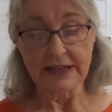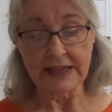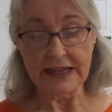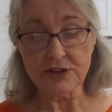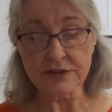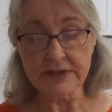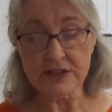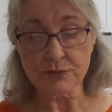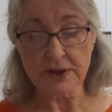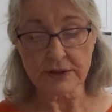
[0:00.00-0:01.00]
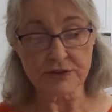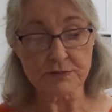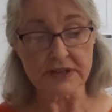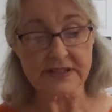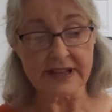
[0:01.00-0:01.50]
Each of these winners
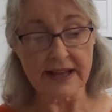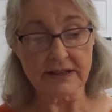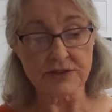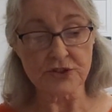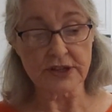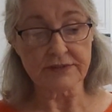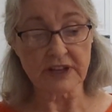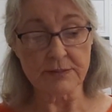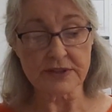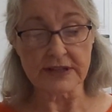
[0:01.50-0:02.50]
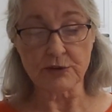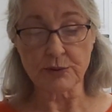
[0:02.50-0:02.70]
must sign a GFWC